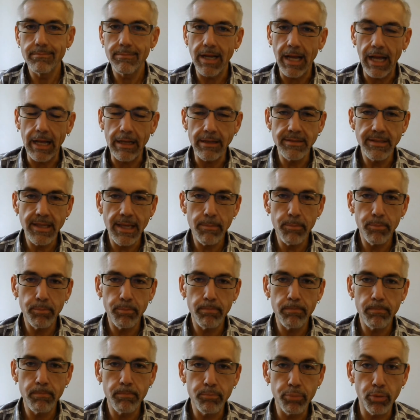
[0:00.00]
I'll say
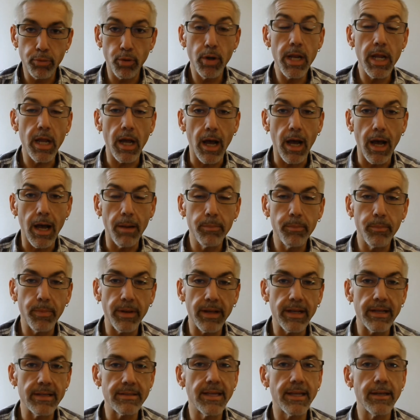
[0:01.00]
pre-op,
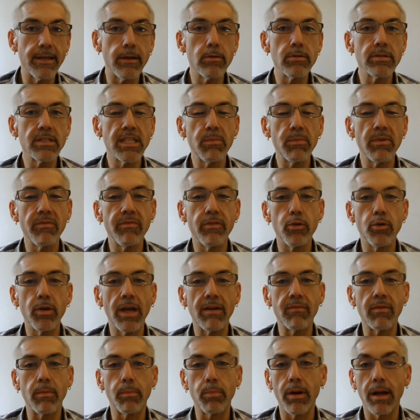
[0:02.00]
because I know some of you have
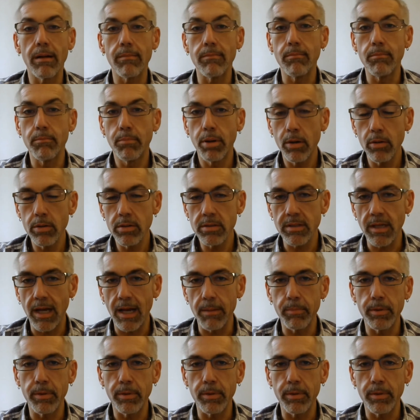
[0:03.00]
a problem post-op,